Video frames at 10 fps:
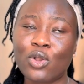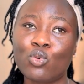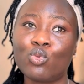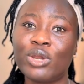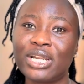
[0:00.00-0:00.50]

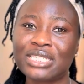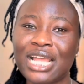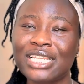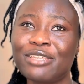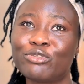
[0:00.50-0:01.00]
Words,
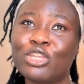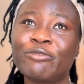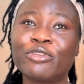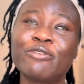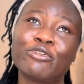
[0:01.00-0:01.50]
and
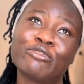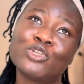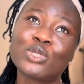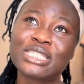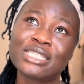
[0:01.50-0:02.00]
if you've
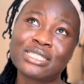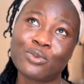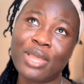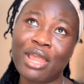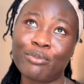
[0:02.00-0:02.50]
noticed the
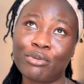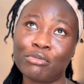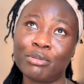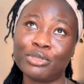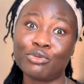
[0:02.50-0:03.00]
way I
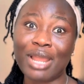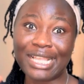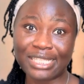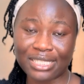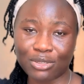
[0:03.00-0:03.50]
probably
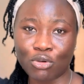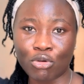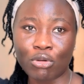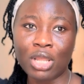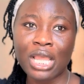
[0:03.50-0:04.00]
write
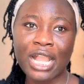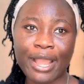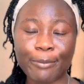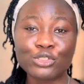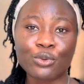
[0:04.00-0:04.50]
or
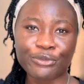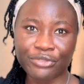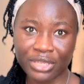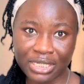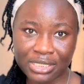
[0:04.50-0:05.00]
caption
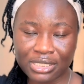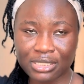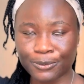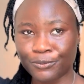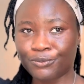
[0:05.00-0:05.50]

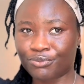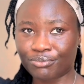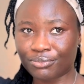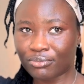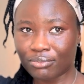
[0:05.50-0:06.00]
things
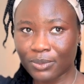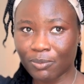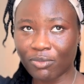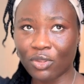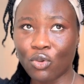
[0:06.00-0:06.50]

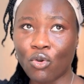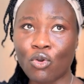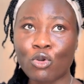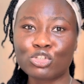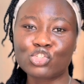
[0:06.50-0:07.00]

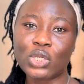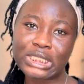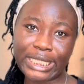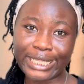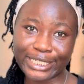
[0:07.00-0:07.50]
or
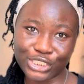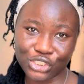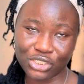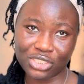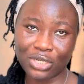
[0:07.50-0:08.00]
construct
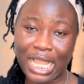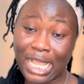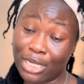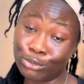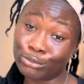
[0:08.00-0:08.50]
English, it's not
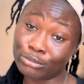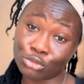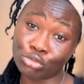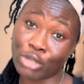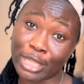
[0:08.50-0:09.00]
like I know,
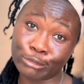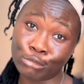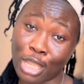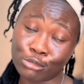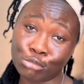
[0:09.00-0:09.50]
so I
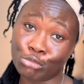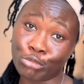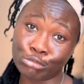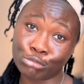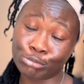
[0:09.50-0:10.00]
don't
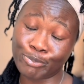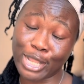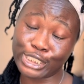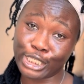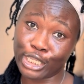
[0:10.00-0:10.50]
know
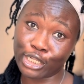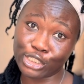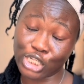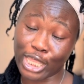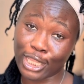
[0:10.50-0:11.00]
plenty
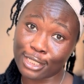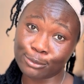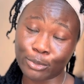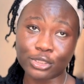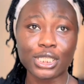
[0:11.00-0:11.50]
English like
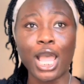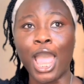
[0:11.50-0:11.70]
that, but